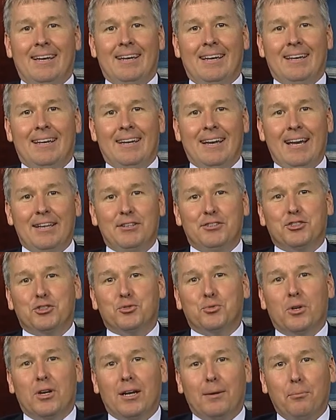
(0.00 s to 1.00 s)
Hey, this is
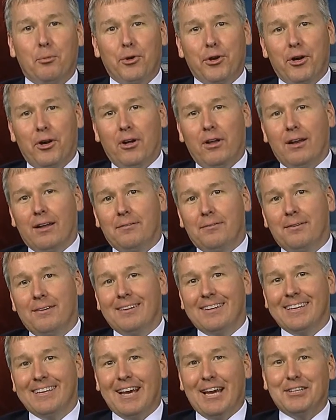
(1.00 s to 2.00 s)
Rob Woodall. I've
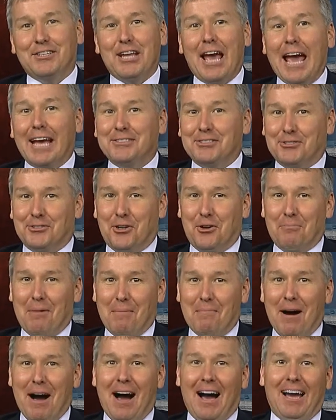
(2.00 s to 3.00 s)
got taxes on my
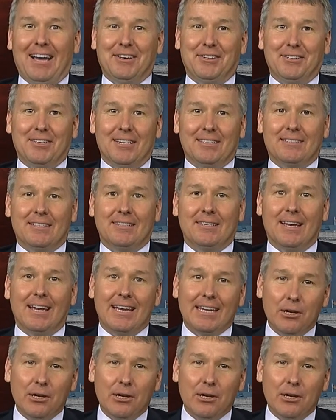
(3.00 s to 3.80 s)
mind today.